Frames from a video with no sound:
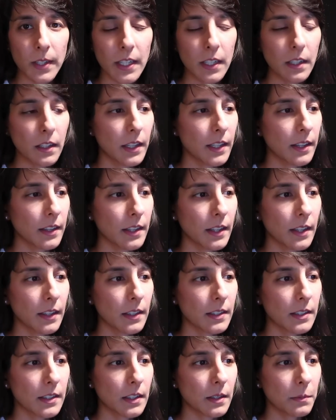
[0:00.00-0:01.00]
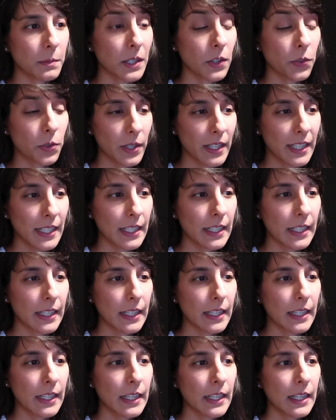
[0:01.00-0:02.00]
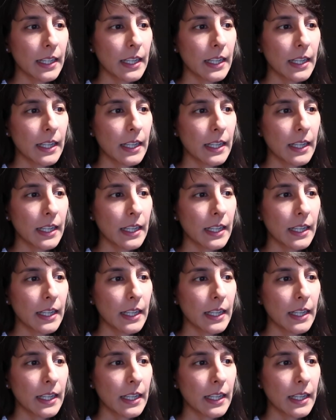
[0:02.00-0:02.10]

and I think this is going to be a great year.